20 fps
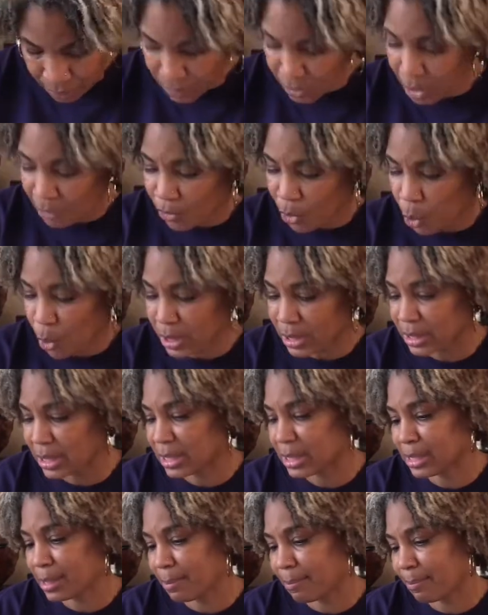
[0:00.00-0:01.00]
of course,
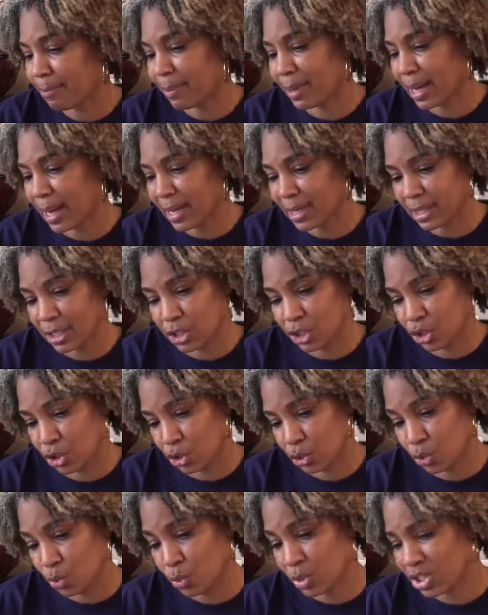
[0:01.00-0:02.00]
is the
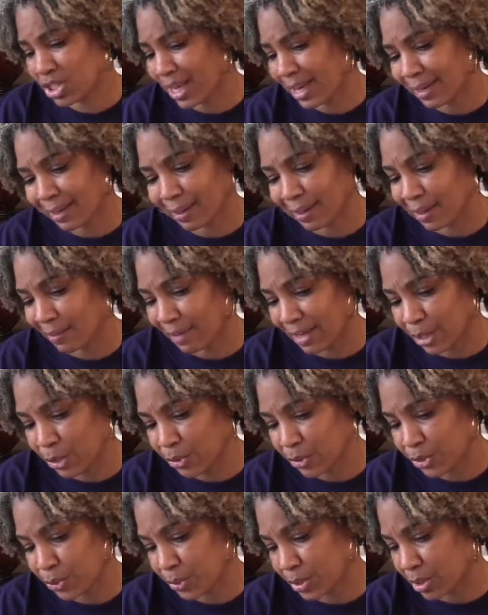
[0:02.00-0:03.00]
bodysuit, which I love. I knew
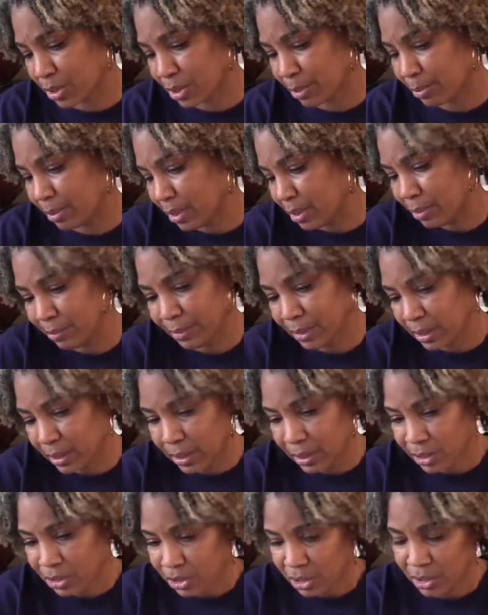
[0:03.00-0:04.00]
this was going to be
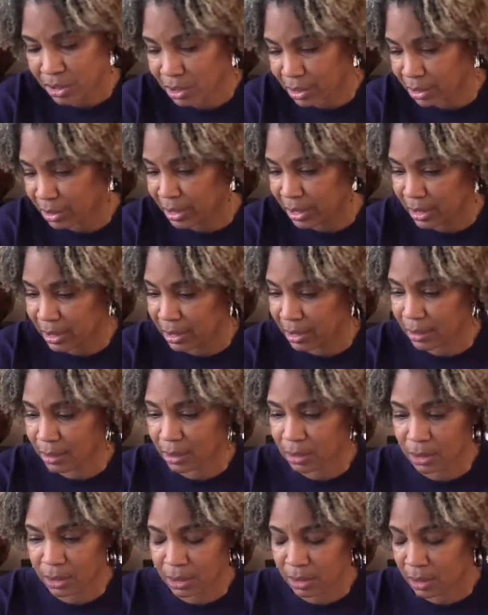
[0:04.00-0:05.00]
just a good hit, a
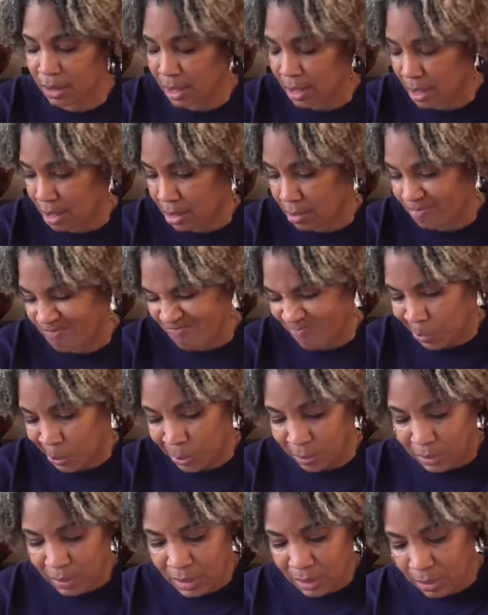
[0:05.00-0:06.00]
good,
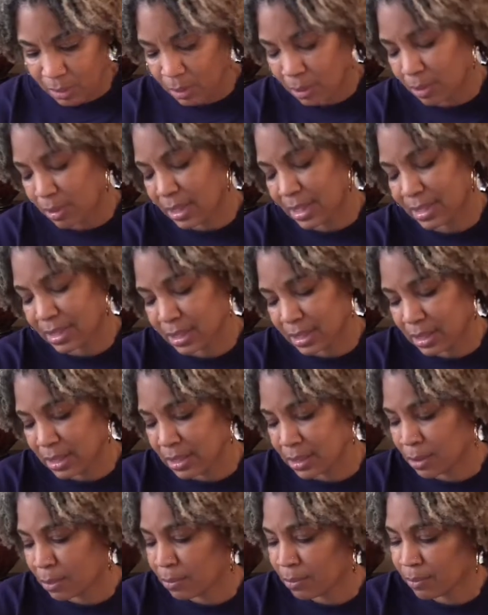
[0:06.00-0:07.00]
gotta sneeze.